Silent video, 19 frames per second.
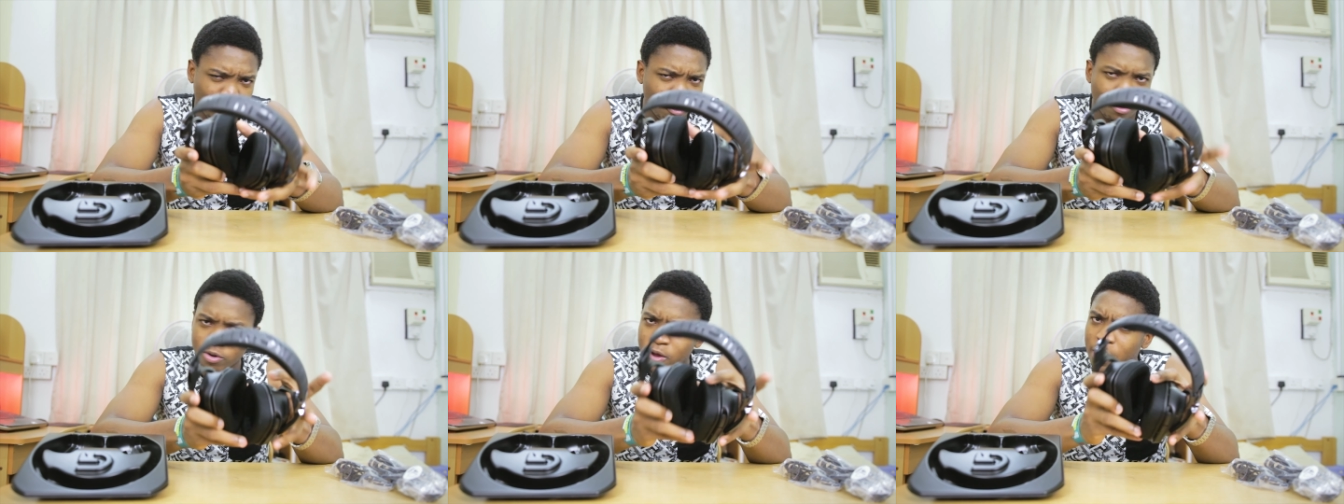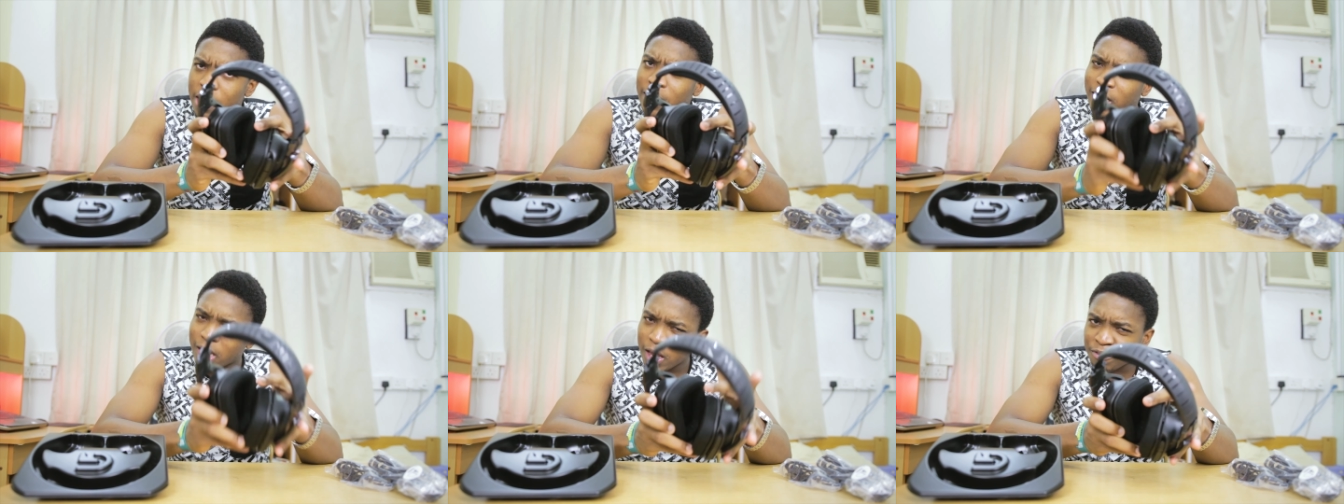So
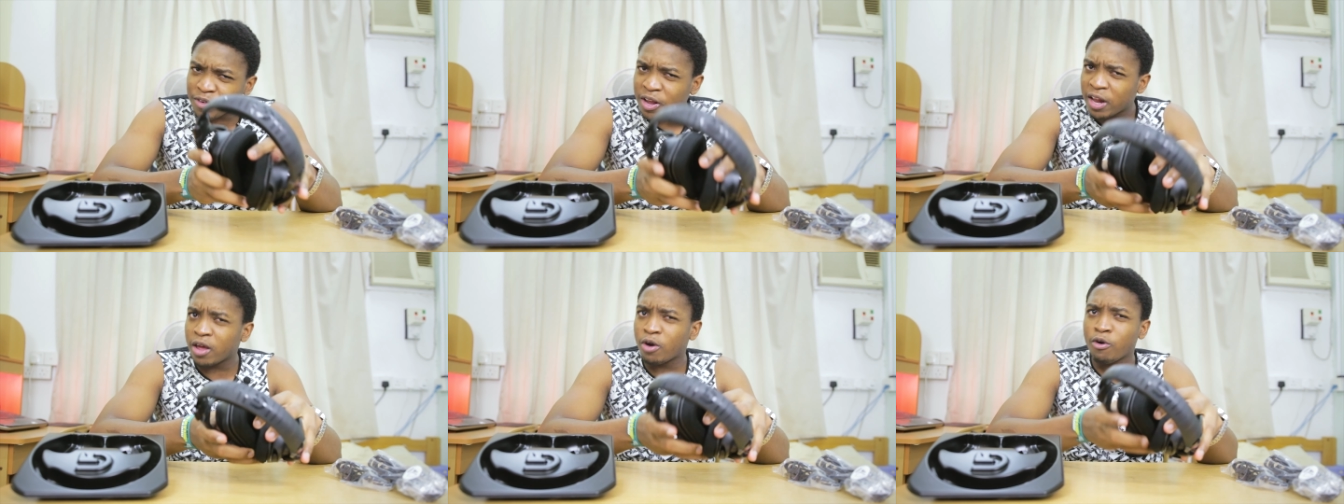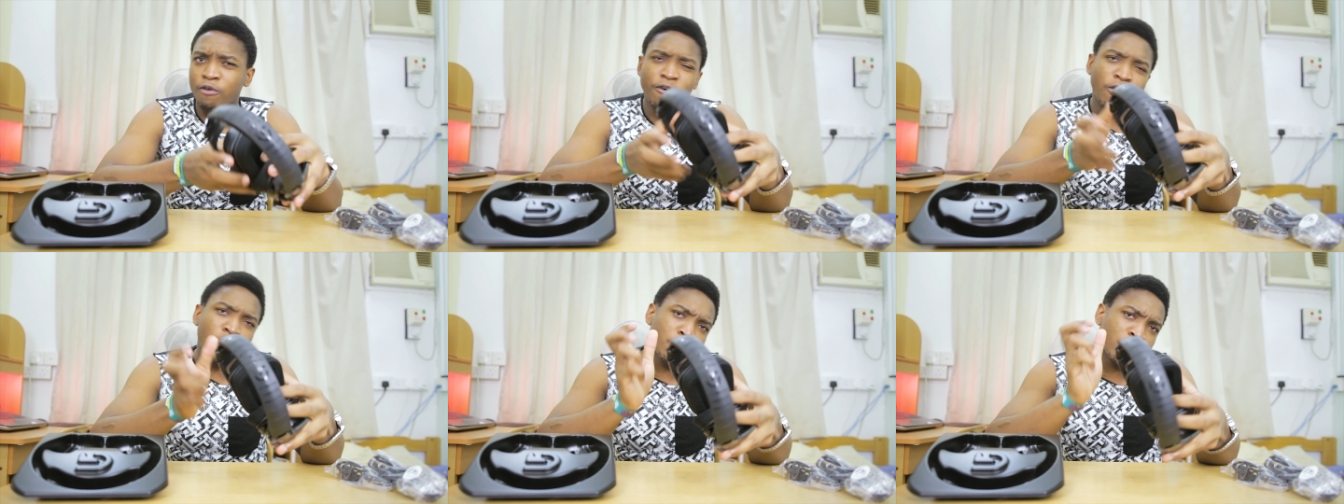definitely
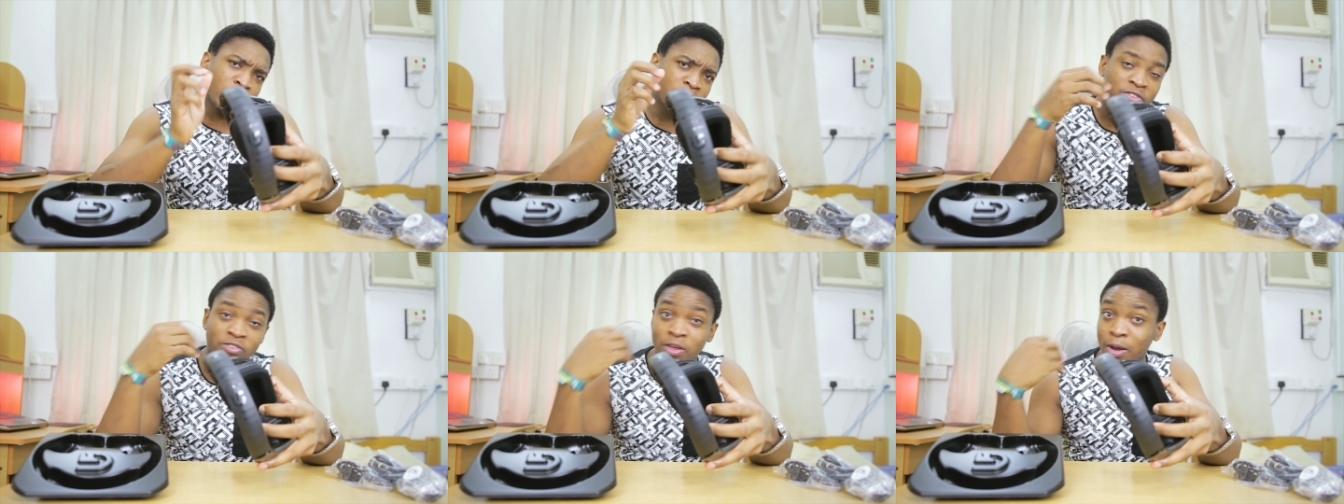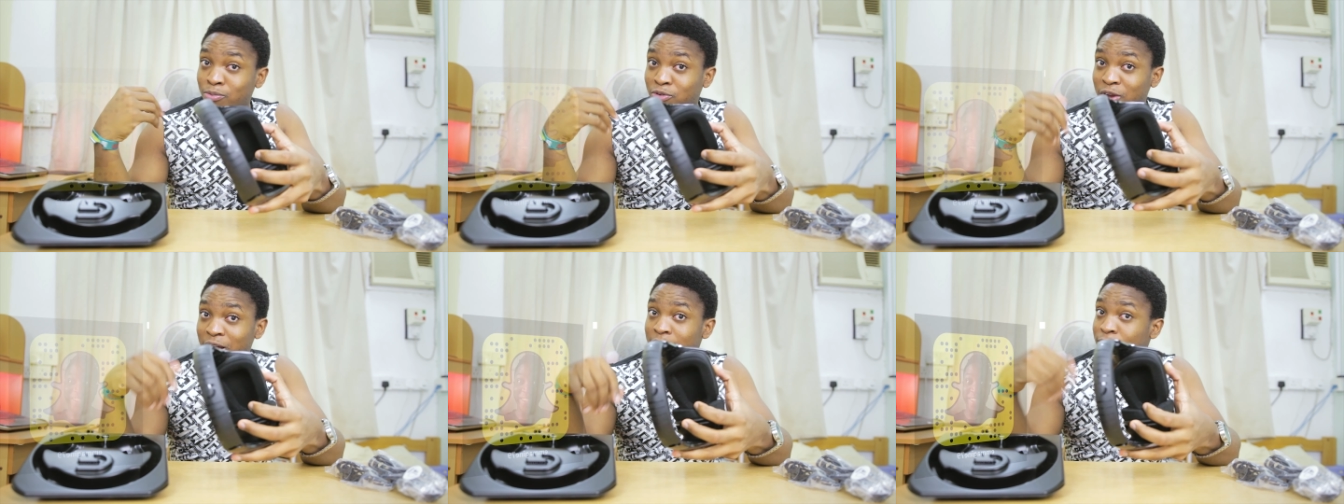go follow me on
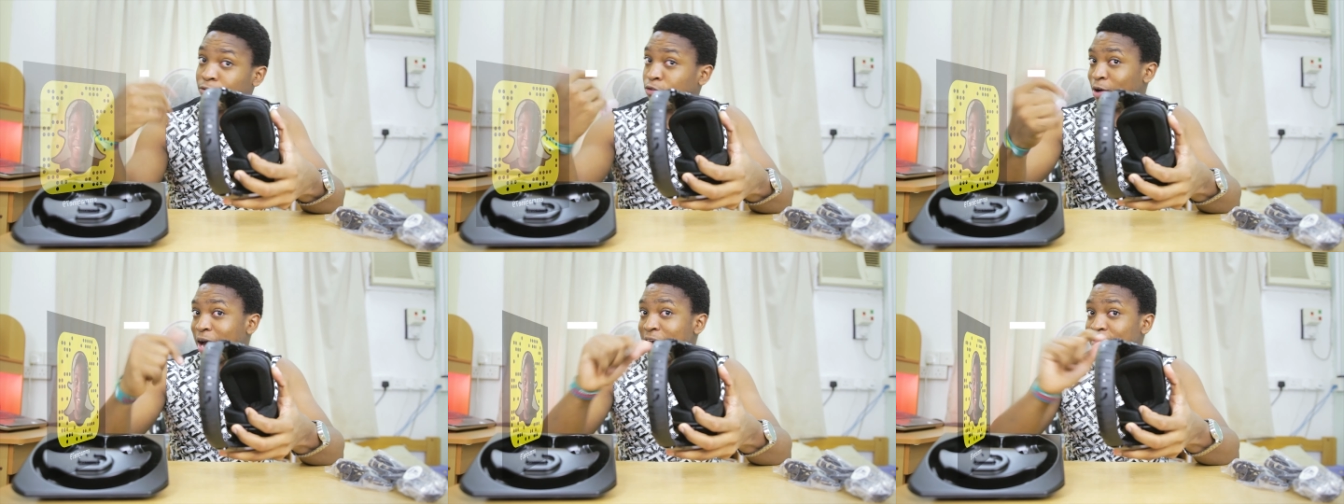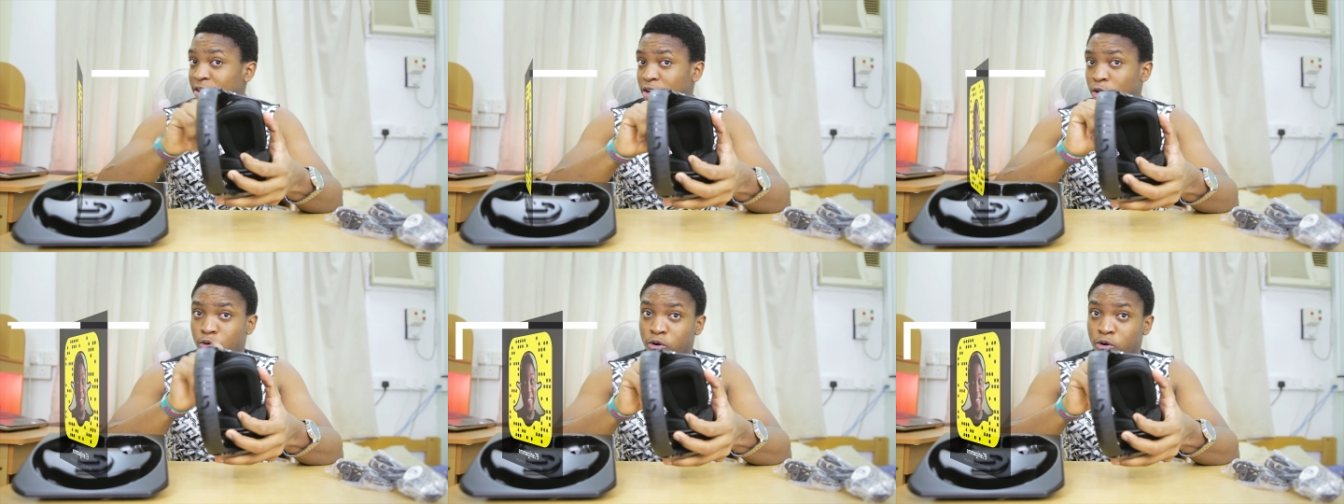Snapchat if you have any